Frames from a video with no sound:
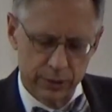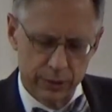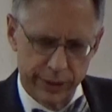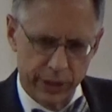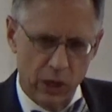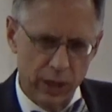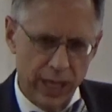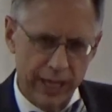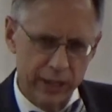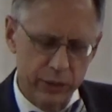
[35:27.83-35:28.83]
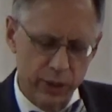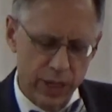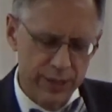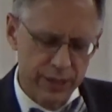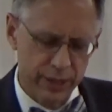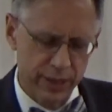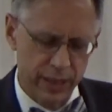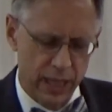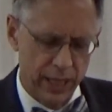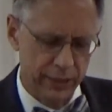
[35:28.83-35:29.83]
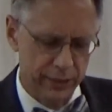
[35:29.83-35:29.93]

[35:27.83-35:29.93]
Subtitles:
They all lack trust in God.